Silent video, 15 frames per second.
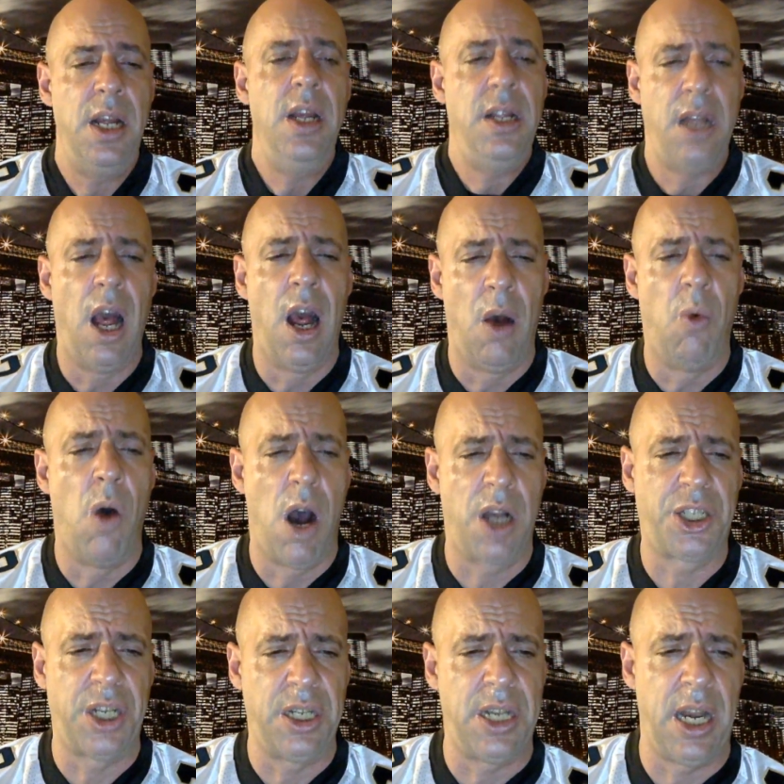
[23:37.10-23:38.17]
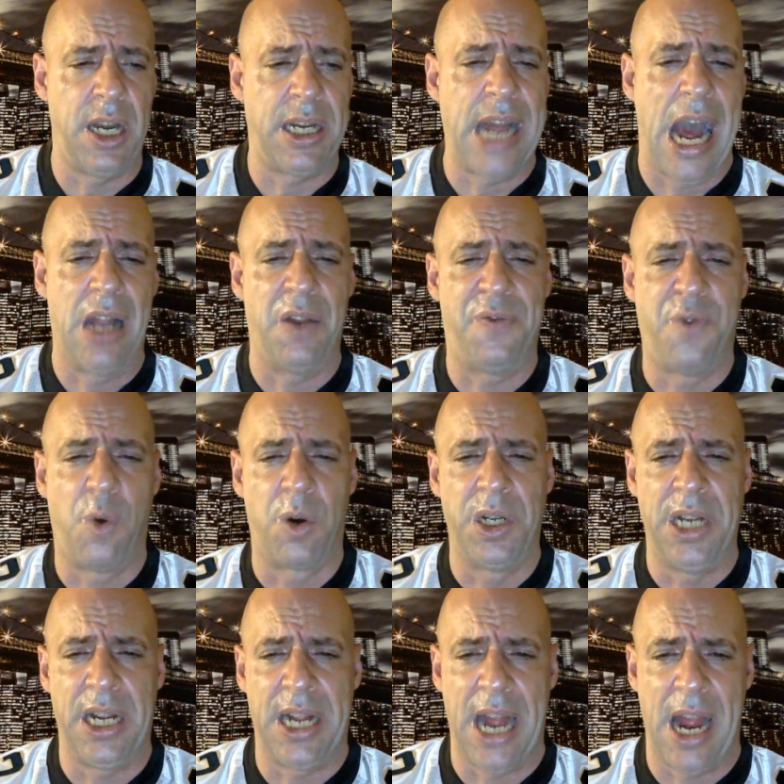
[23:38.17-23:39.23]

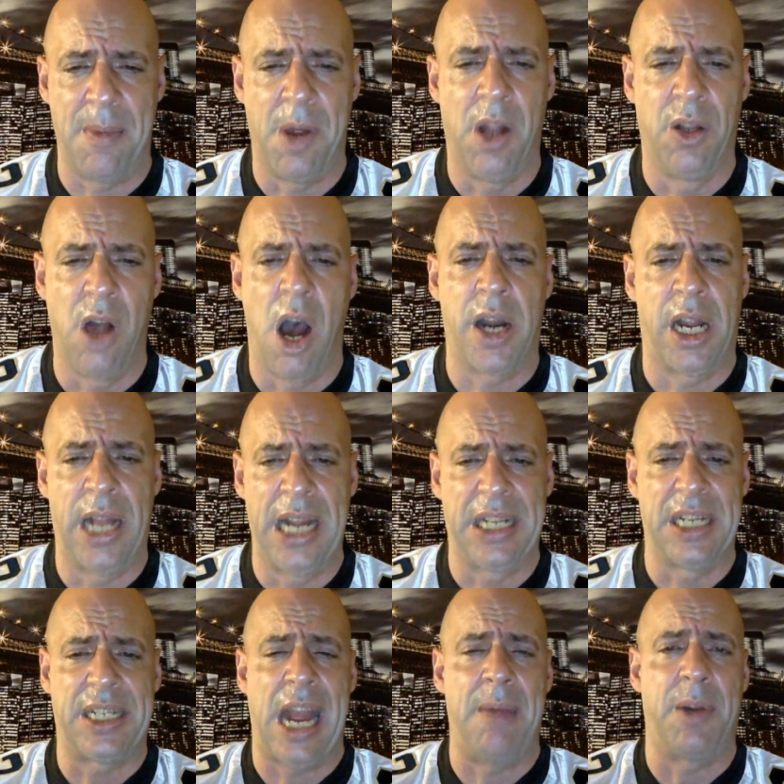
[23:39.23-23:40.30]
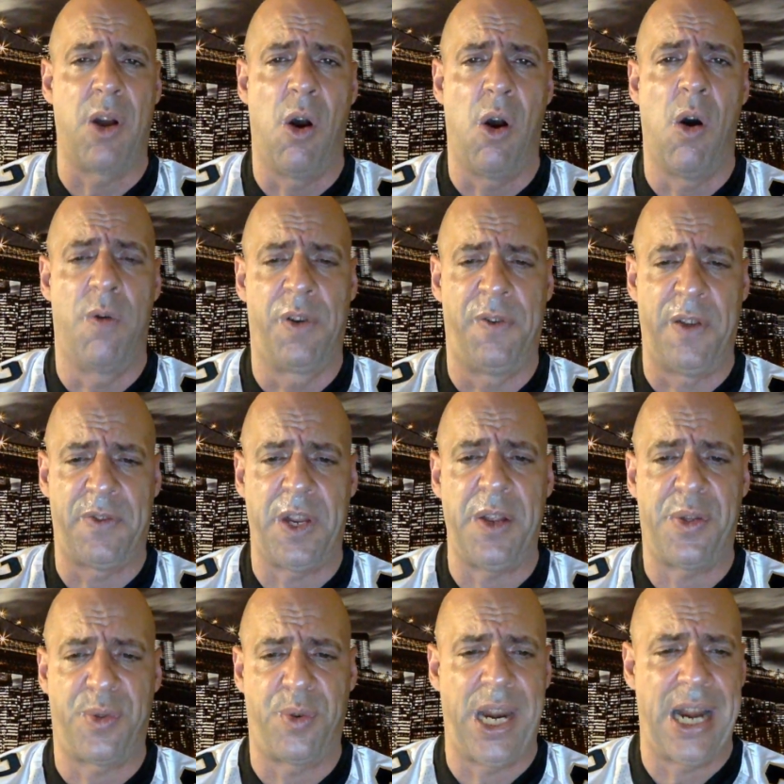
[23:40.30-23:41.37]
Washington-California game a lot. I like this game to go over
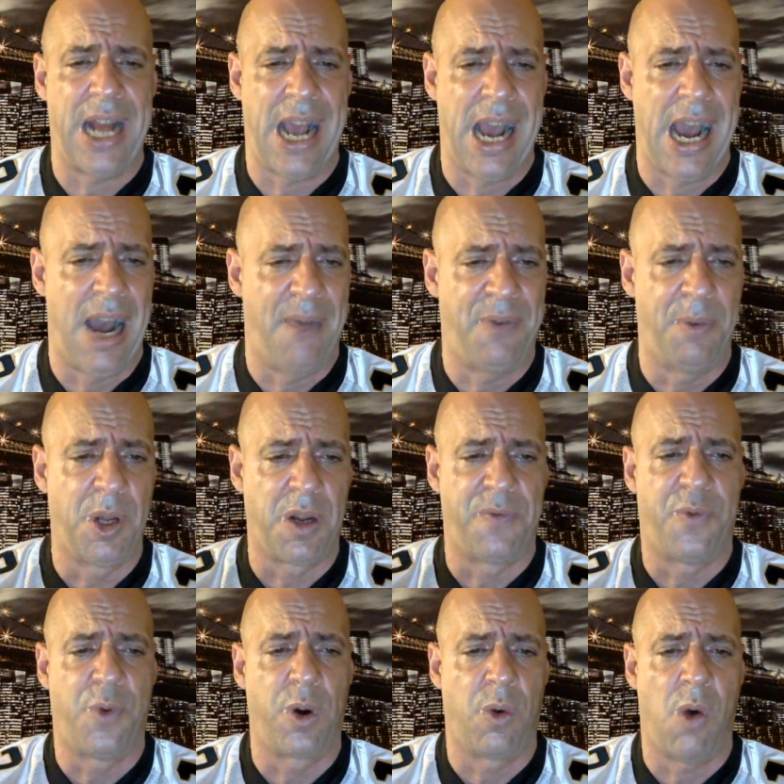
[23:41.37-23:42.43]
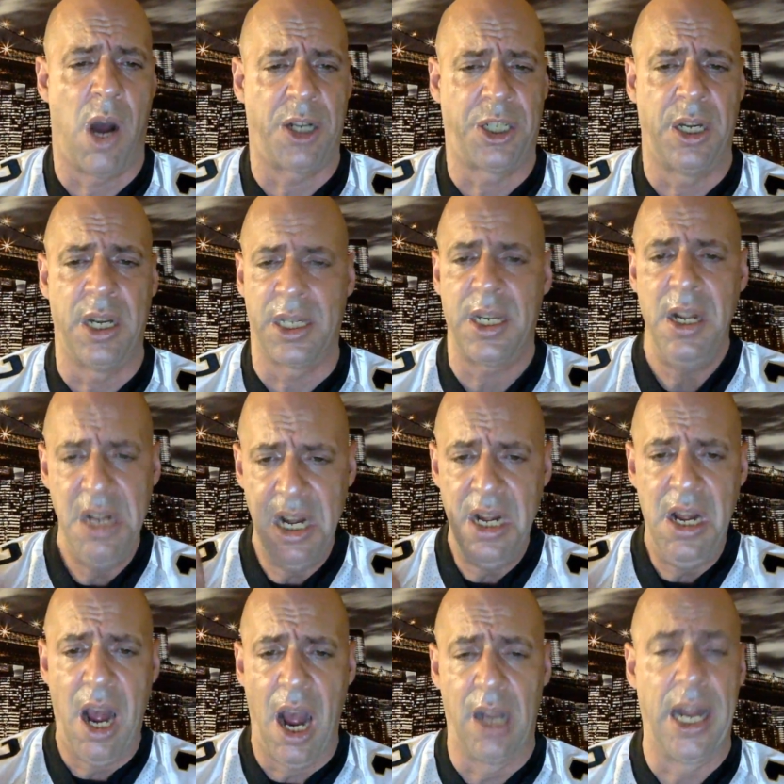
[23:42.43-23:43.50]
53.5. I'm looking forward to watching this.
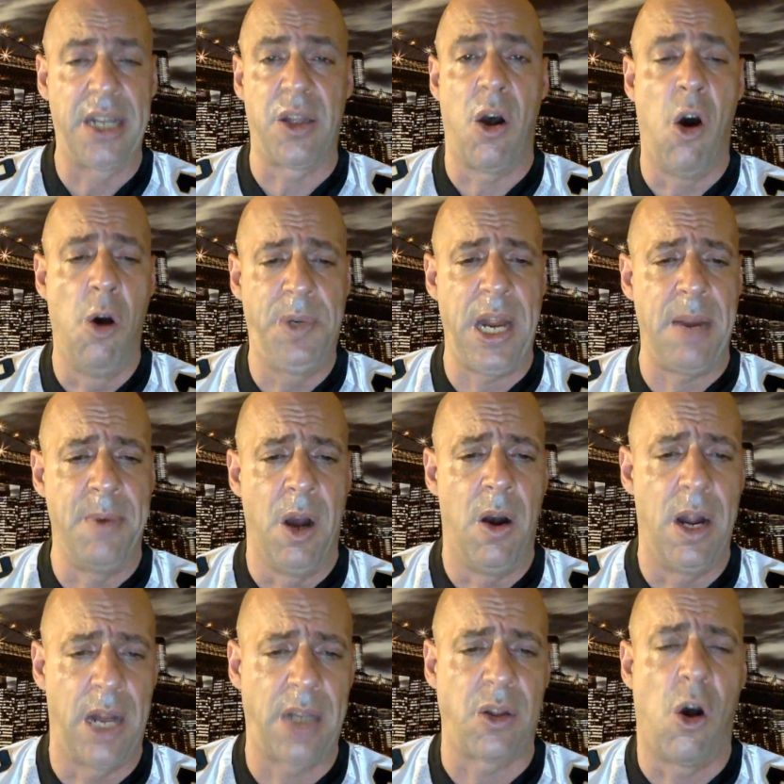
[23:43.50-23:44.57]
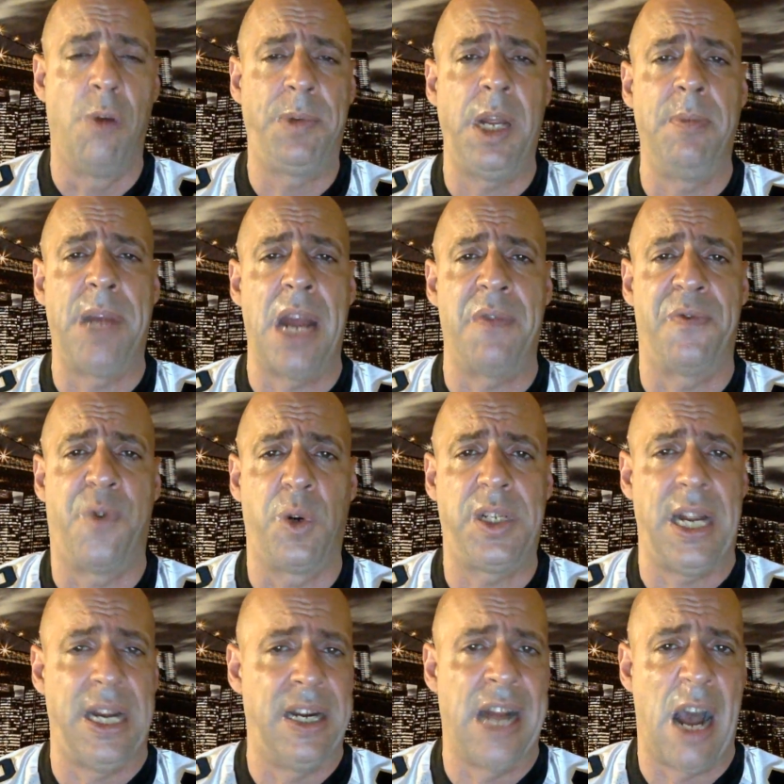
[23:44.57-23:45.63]
I like the home team, though. I like the home team getting
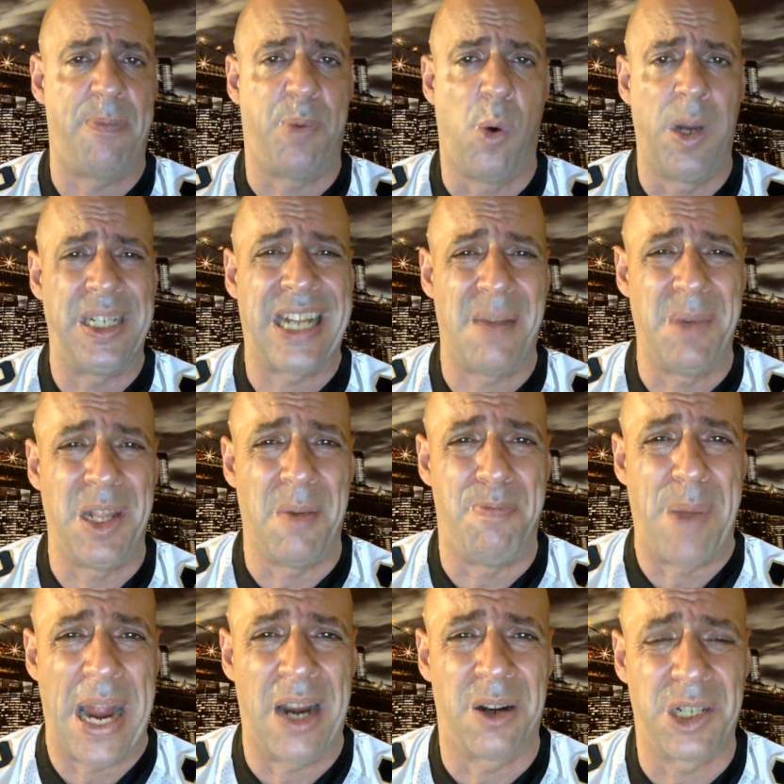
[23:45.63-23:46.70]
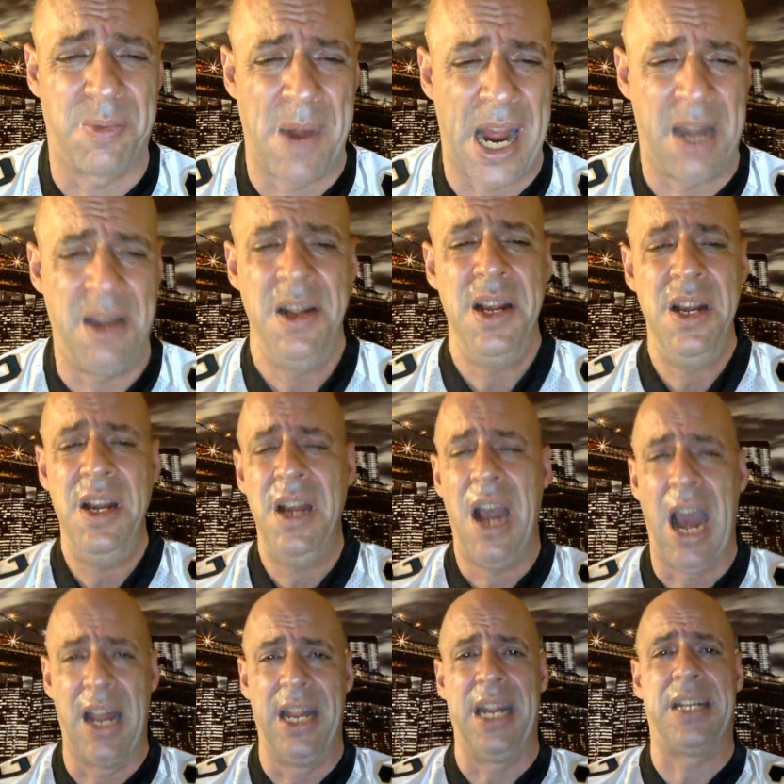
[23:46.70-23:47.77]
14.5 points. Give me the Bears, man.
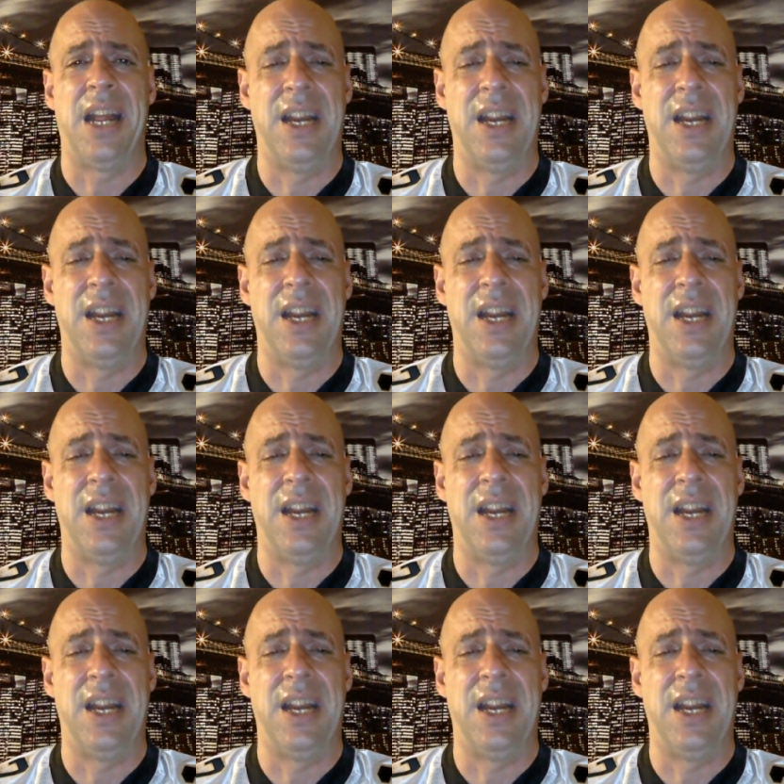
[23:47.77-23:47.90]
I think,